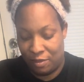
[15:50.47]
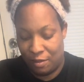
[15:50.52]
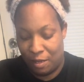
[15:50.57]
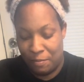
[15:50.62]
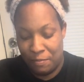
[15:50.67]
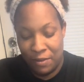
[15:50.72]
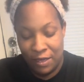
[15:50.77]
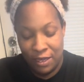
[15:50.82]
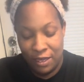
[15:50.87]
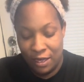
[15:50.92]

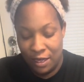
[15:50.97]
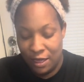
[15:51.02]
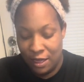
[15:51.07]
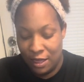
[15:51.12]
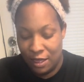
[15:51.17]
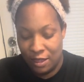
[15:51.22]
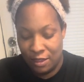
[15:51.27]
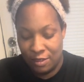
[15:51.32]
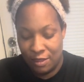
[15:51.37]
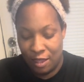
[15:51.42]
But
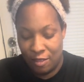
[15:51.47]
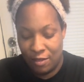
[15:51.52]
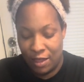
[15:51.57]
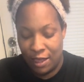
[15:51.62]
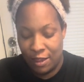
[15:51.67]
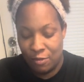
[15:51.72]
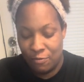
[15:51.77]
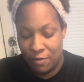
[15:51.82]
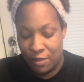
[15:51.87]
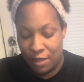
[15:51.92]
yeah, so
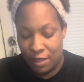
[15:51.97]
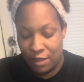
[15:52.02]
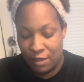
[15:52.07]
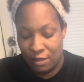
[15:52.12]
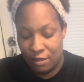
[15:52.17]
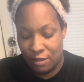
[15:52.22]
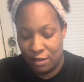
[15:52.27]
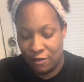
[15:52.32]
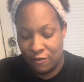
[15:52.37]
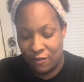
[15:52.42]
that's what
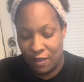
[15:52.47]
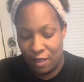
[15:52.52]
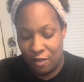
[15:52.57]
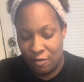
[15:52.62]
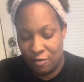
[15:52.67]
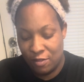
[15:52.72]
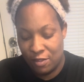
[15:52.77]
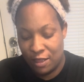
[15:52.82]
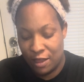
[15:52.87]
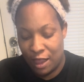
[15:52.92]
the
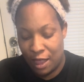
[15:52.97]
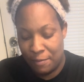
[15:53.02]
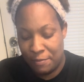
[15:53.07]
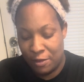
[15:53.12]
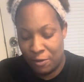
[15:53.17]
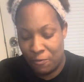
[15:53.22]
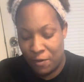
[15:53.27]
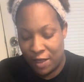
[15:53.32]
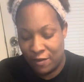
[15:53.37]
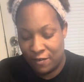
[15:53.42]
shows that I've
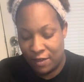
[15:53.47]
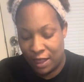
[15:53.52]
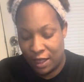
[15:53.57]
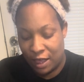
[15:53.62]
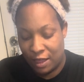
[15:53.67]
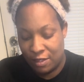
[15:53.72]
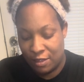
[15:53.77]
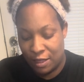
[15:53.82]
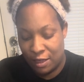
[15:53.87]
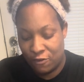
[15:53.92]
been watching. Like
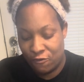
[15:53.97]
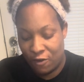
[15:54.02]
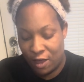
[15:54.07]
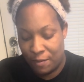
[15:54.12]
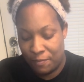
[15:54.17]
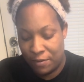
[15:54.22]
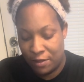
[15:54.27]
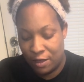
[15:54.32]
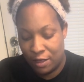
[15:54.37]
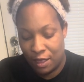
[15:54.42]
I said,
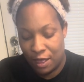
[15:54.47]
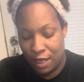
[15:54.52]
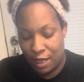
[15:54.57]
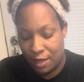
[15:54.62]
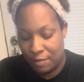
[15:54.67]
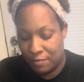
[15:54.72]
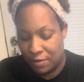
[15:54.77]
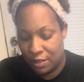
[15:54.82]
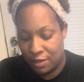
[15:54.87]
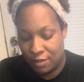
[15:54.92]
drop in the
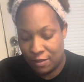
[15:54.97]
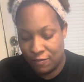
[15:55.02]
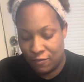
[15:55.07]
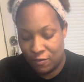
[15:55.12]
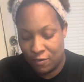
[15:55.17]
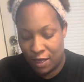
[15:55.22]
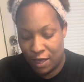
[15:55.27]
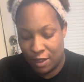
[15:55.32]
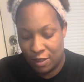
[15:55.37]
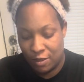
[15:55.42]
comments if you
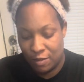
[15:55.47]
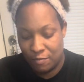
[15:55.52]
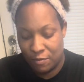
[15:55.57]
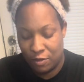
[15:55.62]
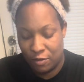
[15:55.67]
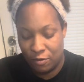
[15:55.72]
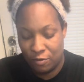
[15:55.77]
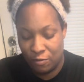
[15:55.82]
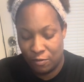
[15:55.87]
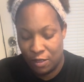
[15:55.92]
got some
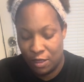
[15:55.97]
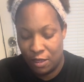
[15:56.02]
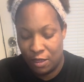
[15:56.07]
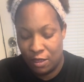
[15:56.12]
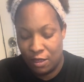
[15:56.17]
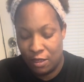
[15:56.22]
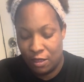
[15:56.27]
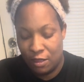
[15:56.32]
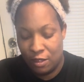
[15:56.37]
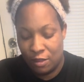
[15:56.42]

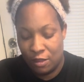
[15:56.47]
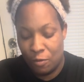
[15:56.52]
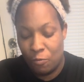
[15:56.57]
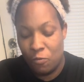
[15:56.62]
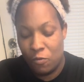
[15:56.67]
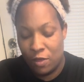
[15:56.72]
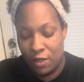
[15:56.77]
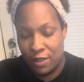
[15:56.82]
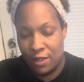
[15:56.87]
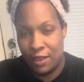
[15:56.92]

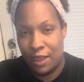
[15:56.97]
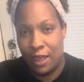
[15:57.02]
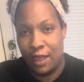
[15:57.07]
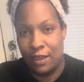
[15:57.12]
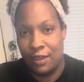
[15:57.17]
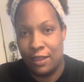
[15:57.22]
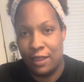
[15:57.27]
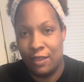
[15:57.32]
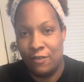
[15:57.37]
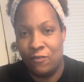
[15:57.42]
ones
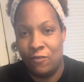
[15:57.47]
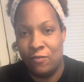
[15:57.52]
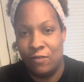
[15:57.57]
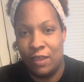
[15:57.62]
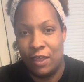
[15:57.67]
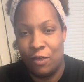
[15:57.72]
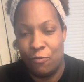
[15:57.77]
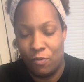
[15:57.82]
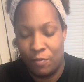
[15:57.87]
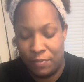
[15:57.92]
that you
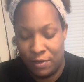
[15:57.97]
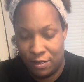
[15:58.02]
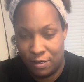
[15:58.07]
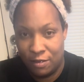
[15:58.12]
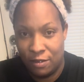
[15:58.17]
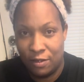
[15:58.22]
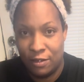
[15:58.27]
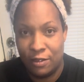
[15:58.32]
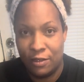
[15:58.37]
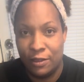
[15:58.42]
think would be
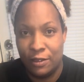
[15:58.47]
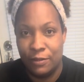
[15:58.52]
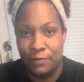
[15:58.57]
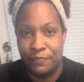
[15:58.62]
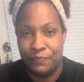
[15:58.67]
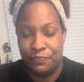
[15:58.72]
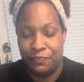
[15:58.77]
good.